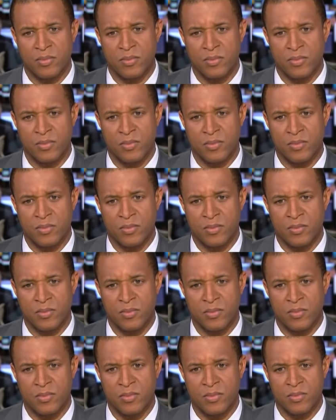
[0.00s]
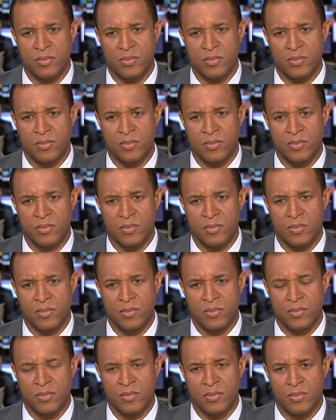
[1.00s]

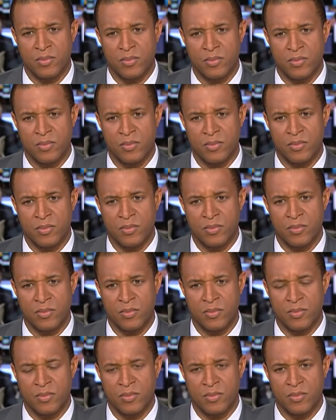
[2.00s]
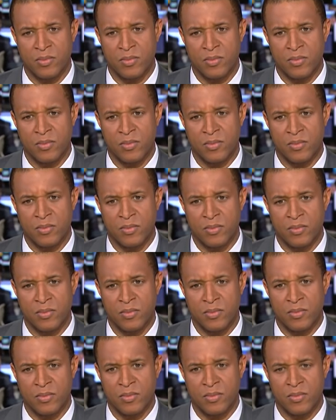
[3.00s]

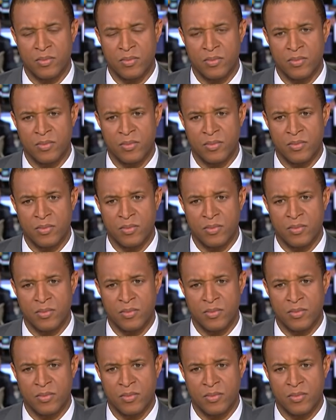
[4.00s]
[no speech]